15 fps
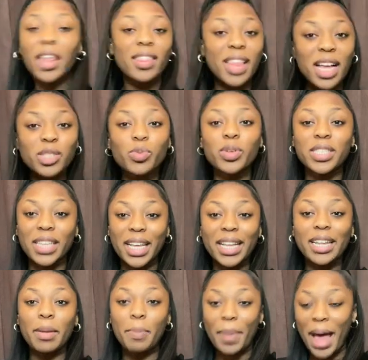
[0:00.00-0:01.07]
that's what's
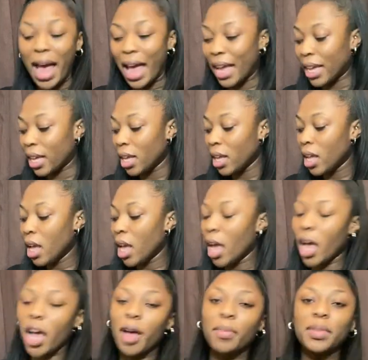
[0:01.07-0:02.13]
in the bag
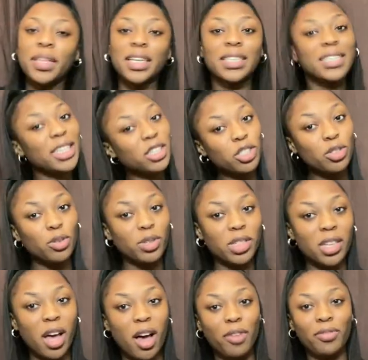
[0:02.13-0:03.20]
um, the additional
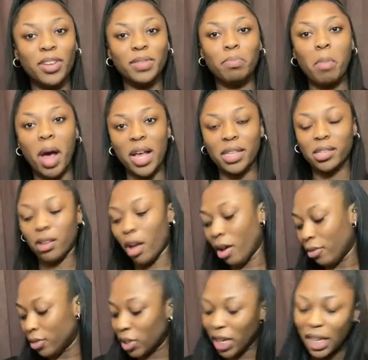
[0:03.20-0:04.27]
stuff is my
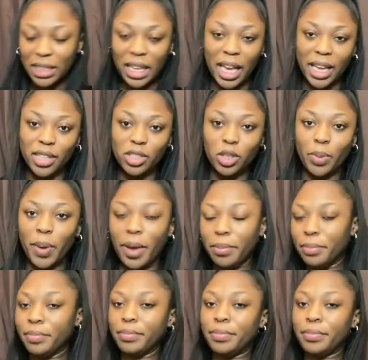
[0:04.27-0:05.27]
stuff so let's get into it